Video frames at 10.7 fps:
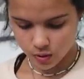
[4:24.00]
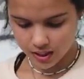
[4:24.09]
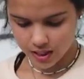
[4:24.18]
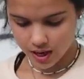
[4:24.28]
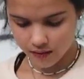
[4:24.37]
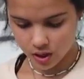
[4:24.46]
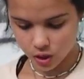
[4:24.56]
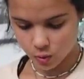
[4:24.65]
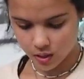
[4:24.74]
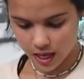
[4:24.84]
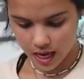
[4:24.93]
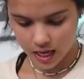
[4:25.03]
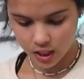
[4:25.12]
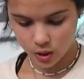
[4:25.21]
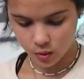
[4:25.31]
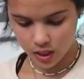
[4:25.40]
27,
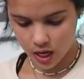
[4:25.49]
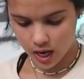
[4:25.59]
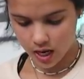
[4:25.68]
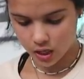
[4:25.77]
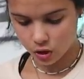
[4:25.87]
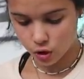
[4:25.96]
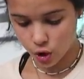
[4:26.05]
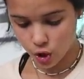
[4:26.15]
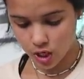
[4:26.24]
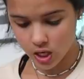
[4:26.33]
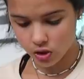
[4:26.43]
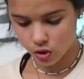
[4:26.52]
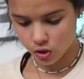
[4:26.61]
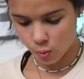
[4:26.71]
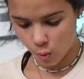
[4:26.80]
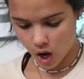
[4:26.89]
28, 29, 30,
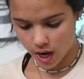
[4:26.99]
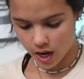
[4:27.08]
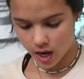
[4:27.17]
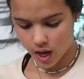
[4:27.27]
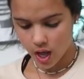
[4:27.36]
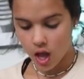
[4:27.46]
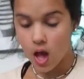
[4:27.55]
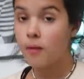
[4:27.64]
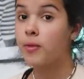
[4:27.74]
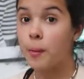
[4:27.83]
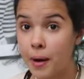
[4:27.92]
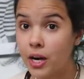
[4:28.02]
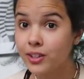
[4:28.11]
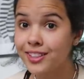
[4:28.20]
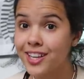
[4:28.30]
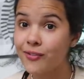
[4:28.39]
31.
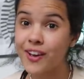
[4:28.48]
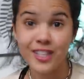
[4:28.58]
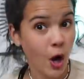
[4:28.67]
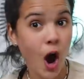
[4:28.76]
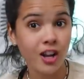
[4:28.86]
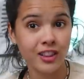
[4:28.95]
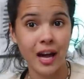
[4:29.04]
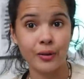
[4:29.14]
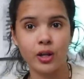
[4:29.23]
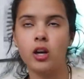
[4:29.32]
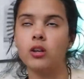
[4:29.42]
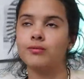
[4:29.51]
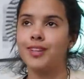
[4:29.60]
Apparently, if I talk louder,